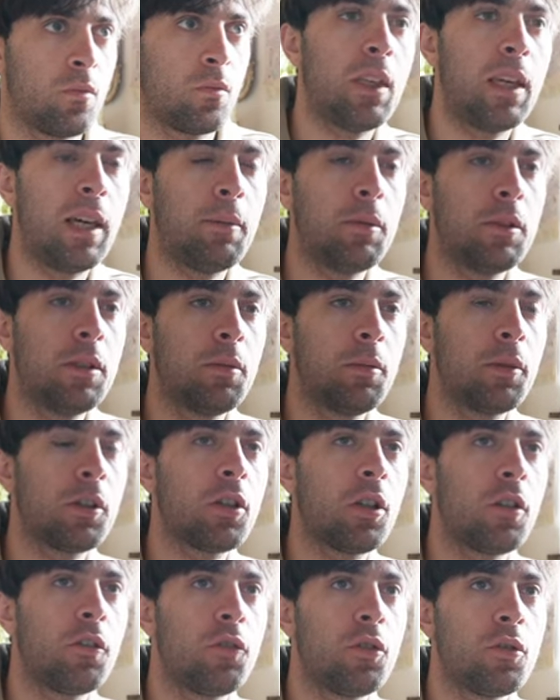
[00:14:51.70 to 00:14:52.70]
a little bit
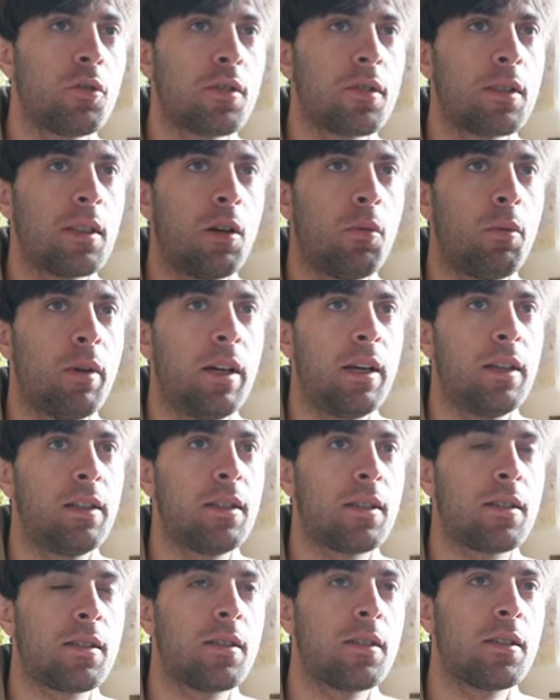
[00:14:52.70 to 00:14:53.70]
confused now why it
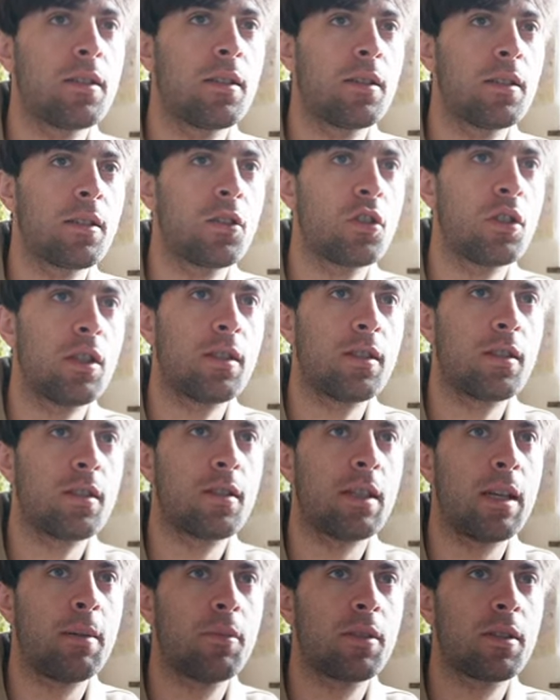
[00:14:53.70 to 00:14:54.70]
doesn't suggest the
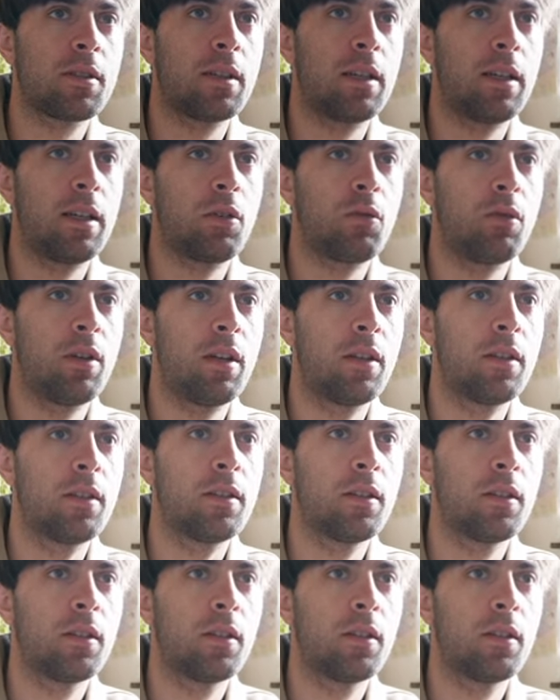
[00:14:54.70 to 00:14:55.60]
samples that I created.